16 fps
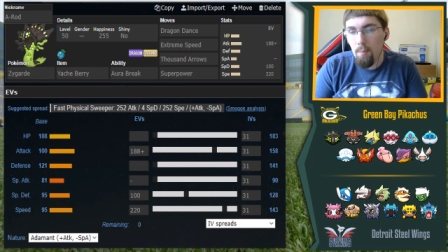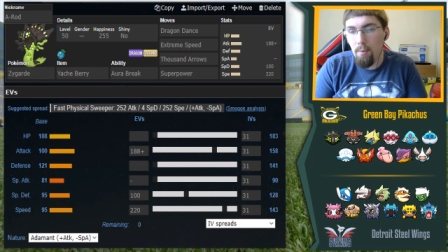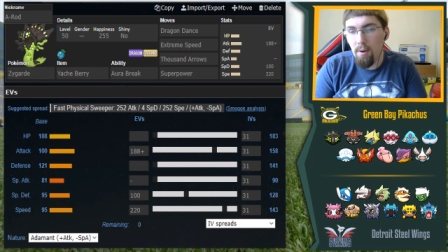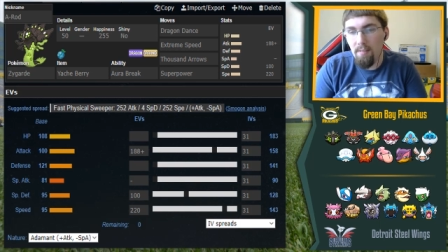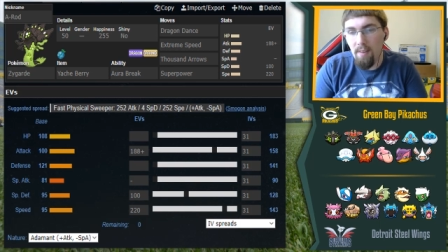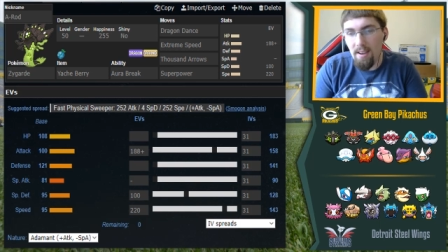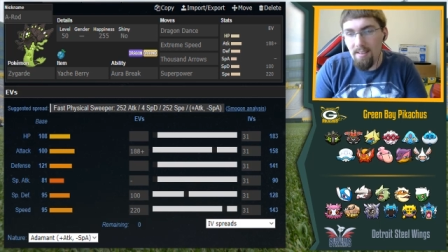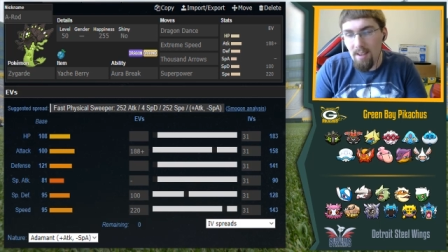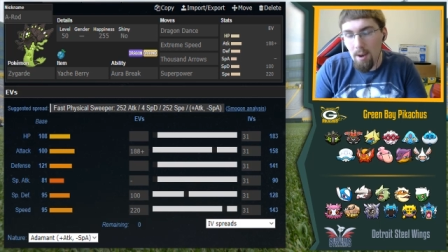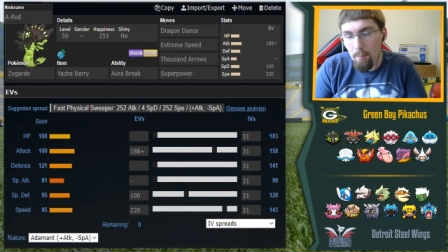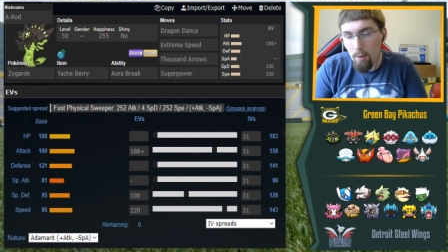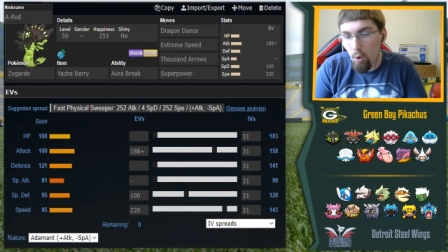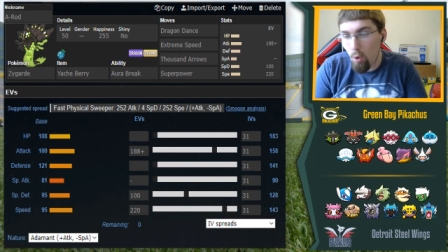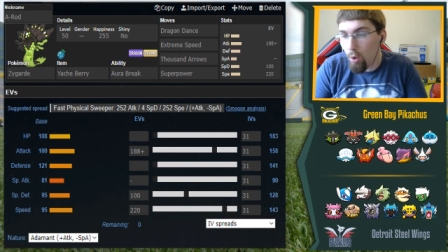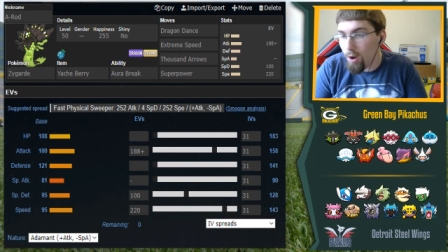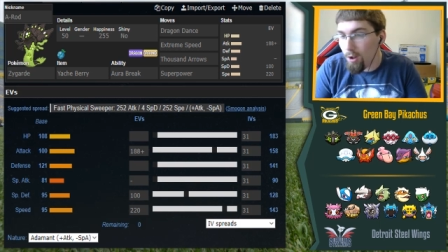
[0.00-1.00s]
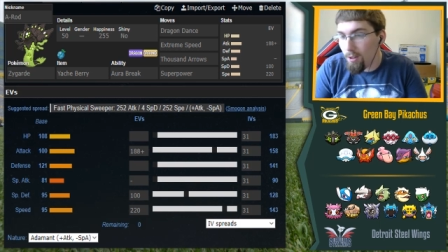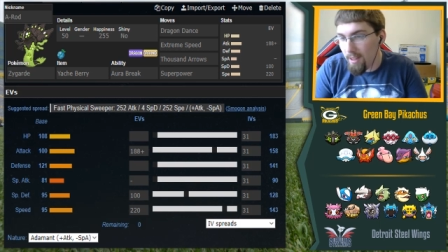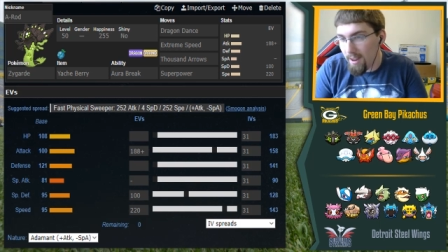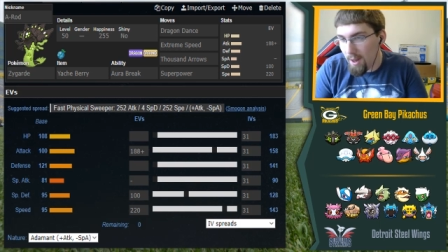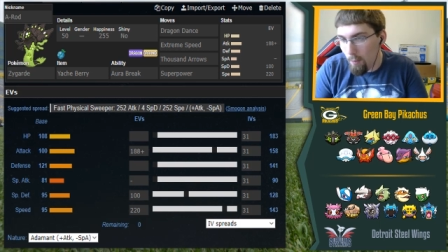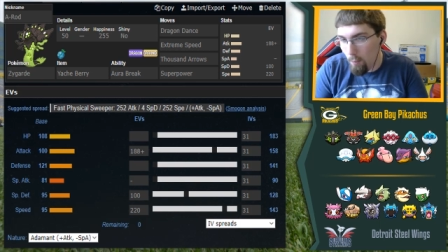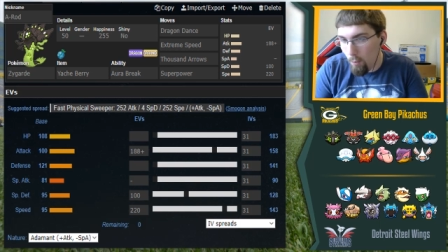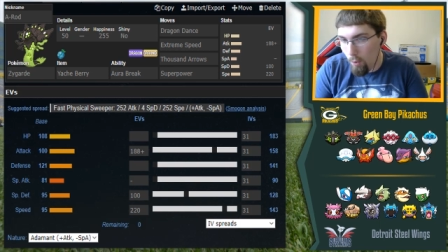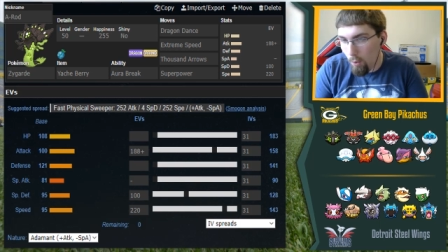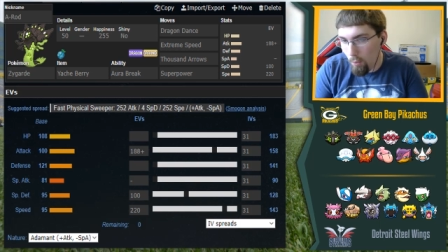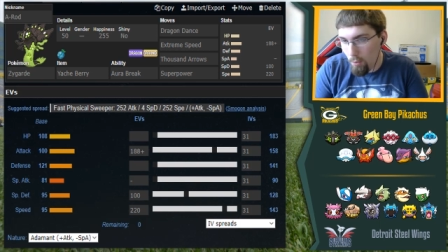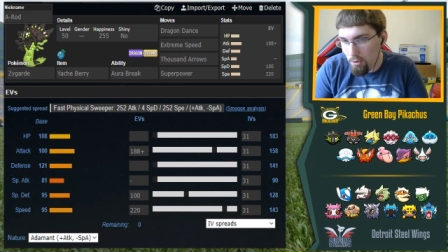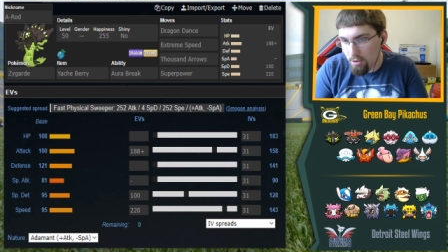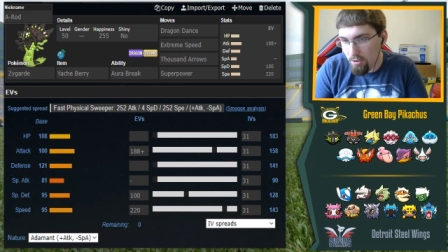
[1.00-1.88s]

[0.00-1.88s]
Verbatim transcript: But if I set up a coil, then it won't.